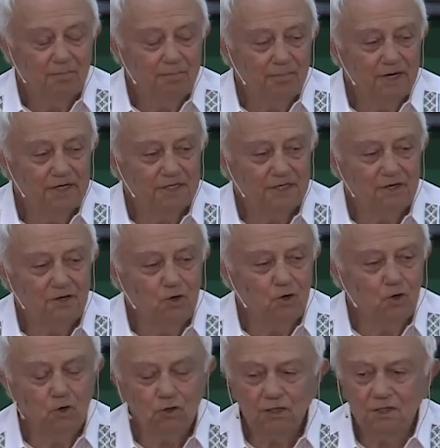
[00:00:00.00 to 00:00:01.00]
but
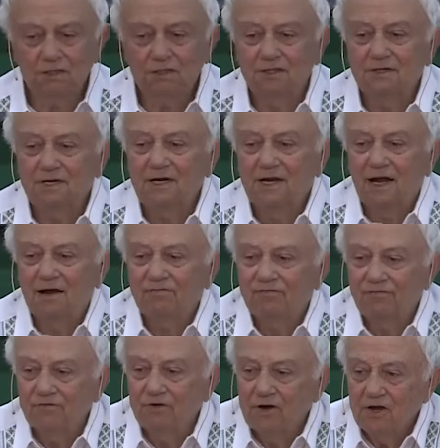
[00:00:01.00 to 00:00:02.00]
not
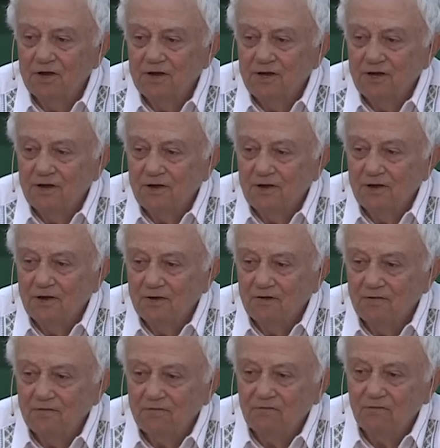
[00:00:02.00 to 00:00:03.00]
love
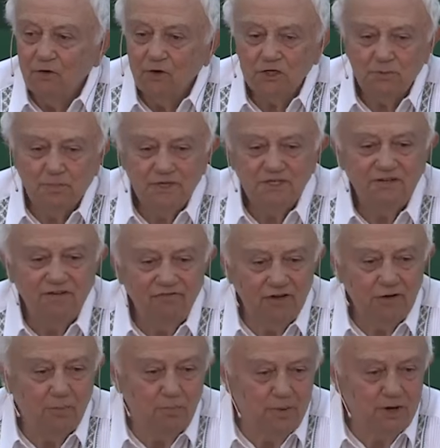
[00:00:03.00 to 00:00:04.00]
for a
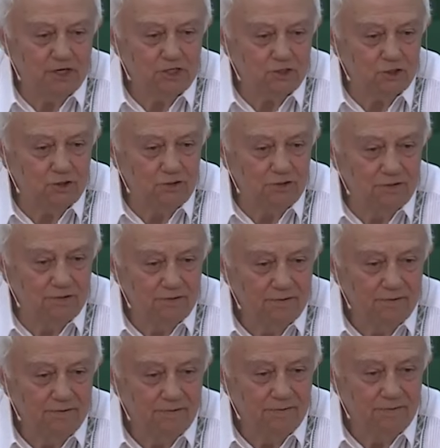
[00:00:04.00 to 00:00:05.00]
specific person,
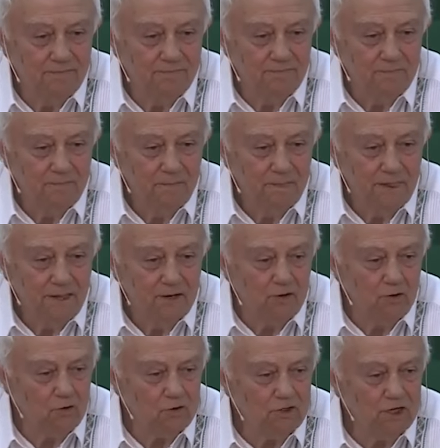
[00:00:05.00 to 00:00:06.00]

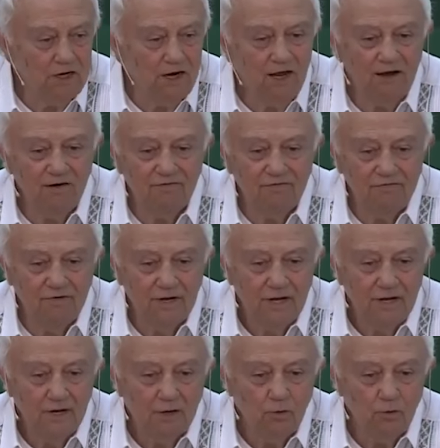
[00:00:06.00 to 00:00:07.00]
not love
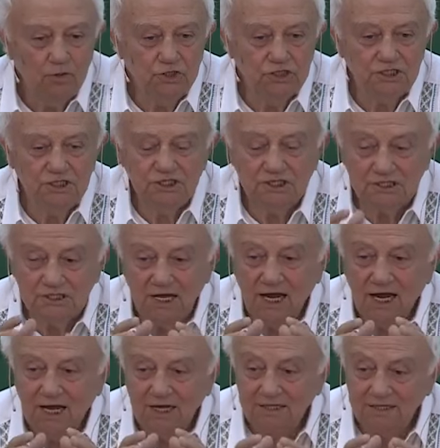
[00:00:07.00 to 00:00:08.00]
which is
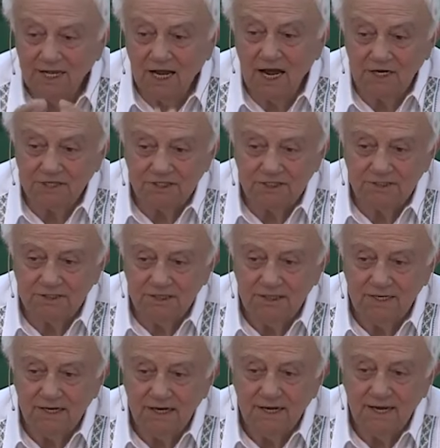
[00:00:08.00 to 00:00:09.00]
attached
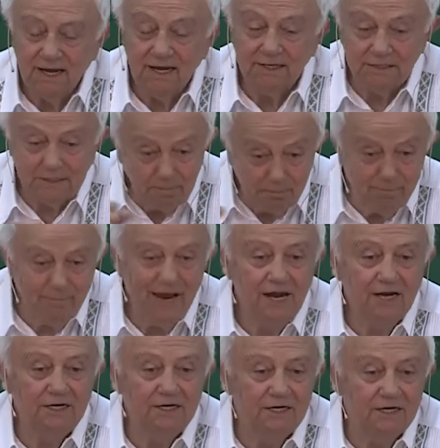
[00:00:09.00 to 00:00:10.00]
and
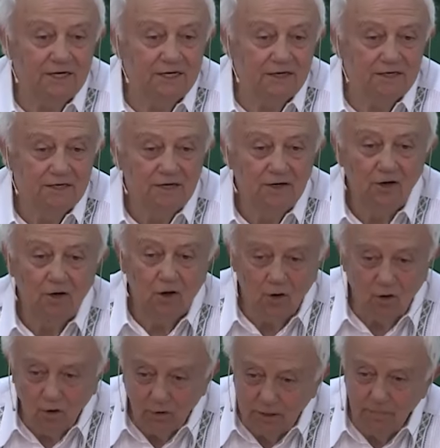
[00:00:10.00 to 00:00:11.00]
depending
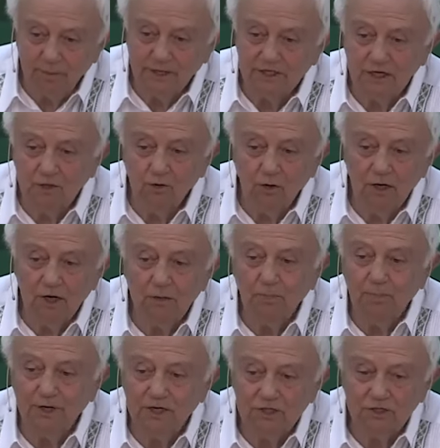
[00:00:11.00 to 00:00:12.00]
on a particular
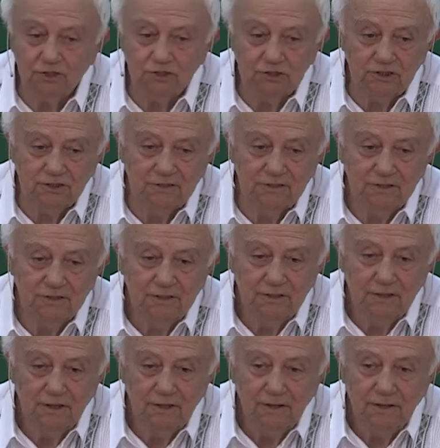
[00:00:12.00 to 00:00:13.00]
person.
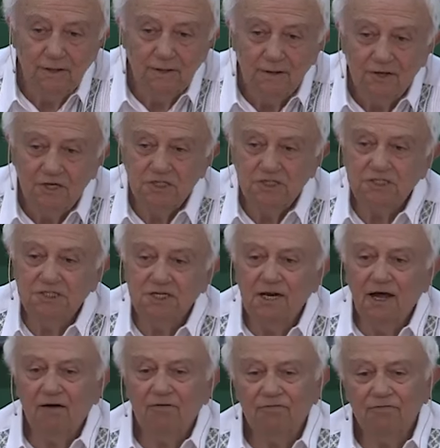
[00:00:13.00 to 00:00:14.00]
It's
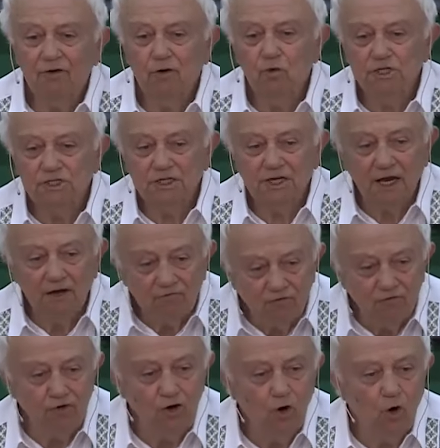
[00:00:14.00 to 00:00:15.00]
love which can
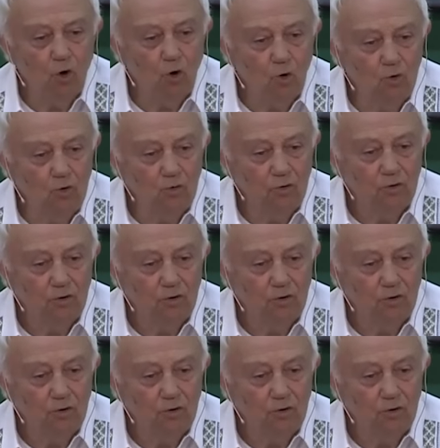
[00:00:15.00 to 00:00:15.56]
flow